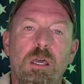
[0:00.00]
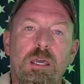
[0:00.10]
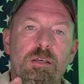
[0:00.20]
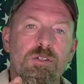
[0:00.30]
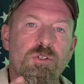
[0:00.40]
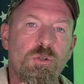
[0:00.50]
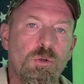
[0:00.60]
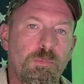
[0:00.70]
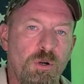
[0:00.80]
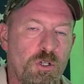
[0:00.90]
is
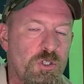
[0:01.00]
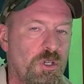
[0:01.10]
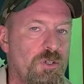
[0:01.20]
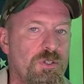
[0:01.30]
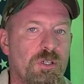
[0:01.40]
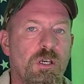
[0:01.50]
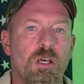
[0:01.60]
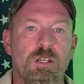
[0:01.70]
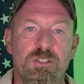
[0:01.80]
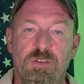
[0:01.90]
to purchase,
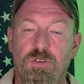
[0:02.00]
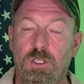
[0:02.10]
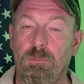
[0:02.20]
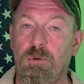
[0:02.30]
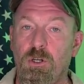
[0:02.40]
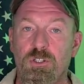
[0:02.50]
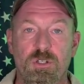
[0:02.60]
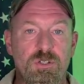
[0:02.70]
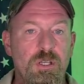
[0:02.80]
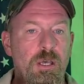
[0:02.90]
see if you can
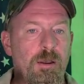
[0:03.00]
purchase